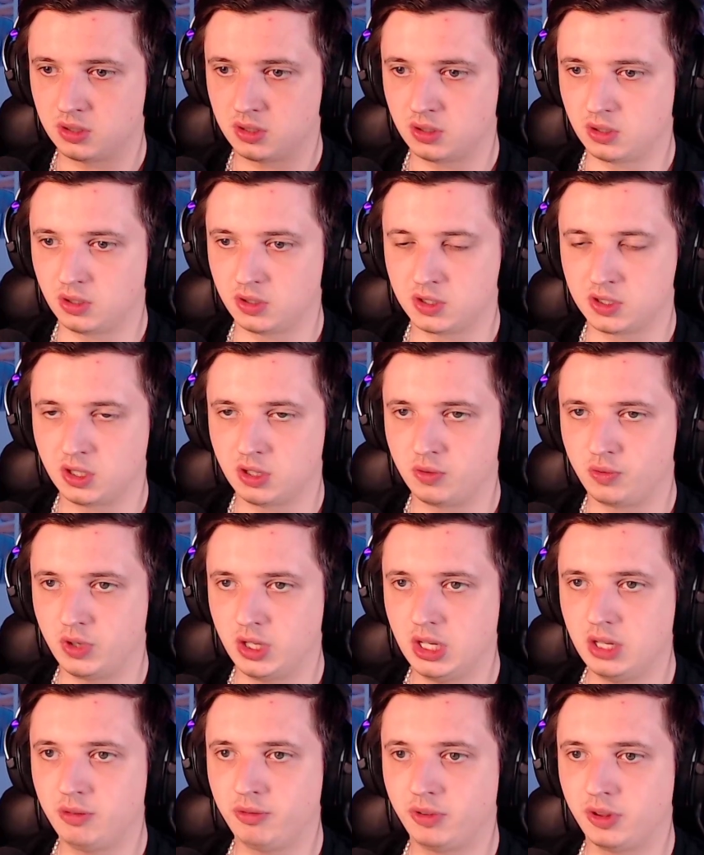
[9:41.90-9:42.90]
So no, it's not
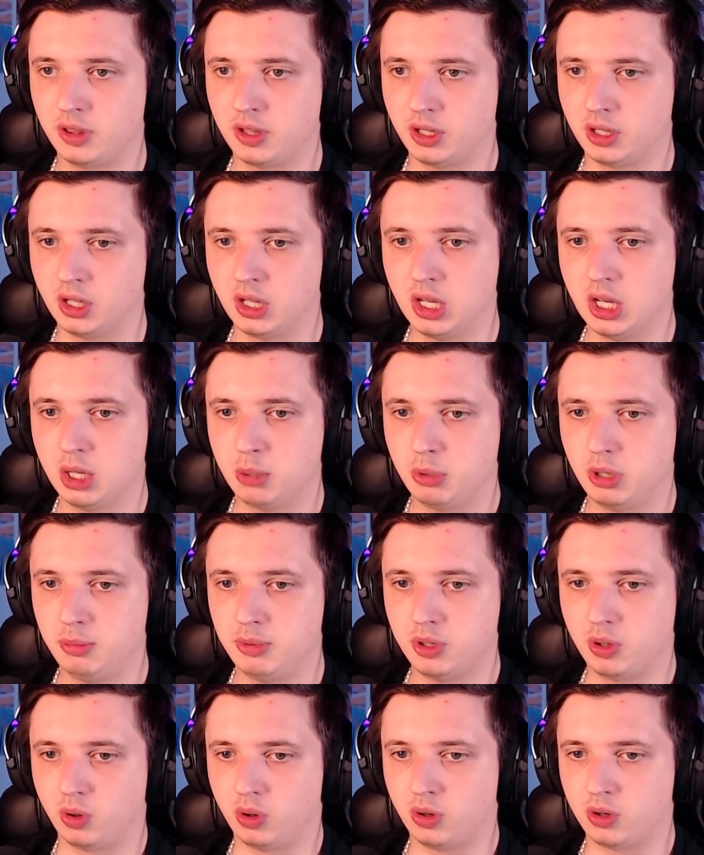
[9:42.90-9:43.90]
really fitting. Maybe
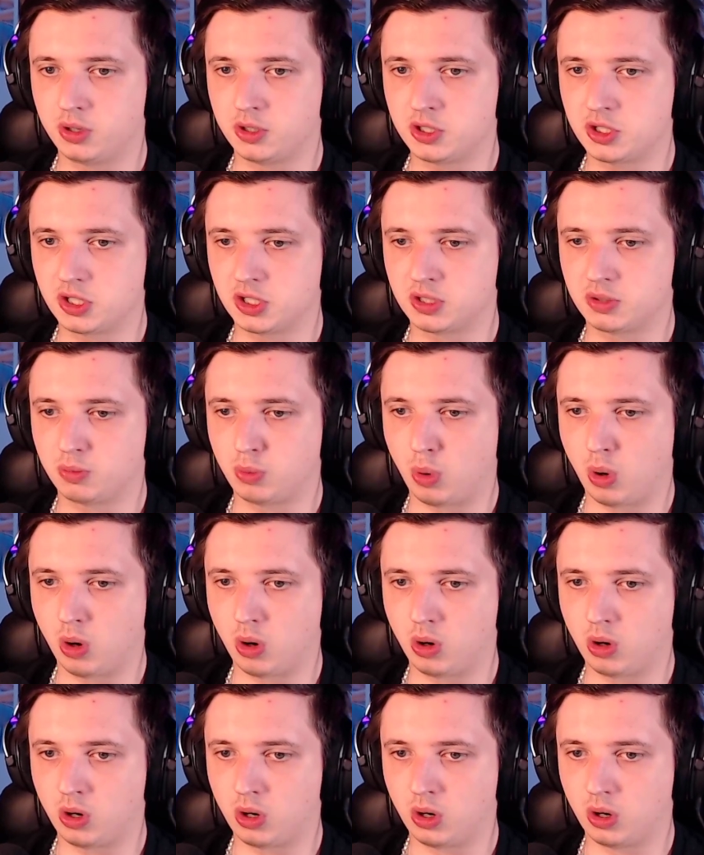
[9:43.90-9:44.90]
the order is just
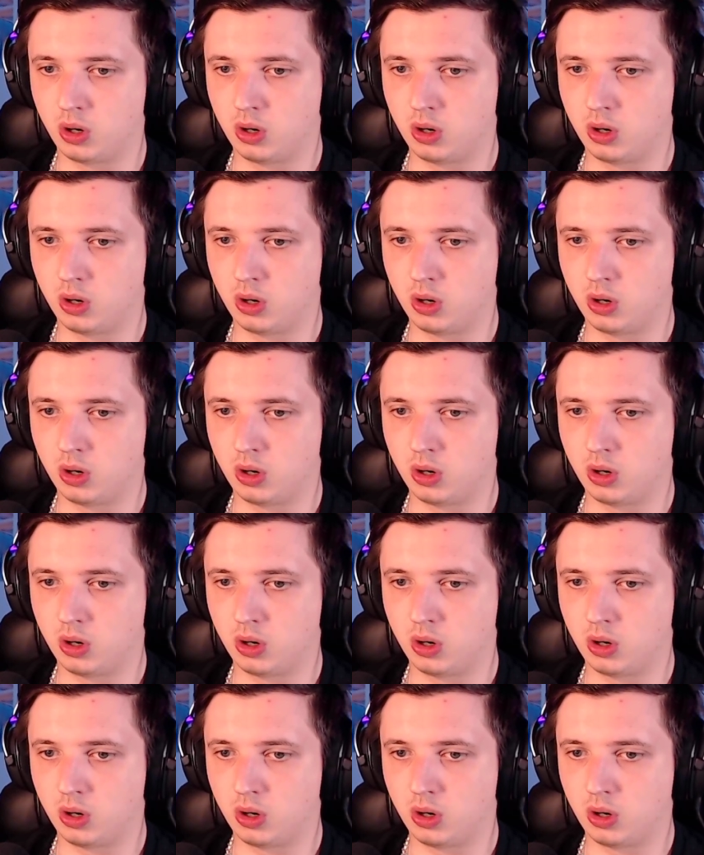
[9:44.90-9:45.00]
wrong.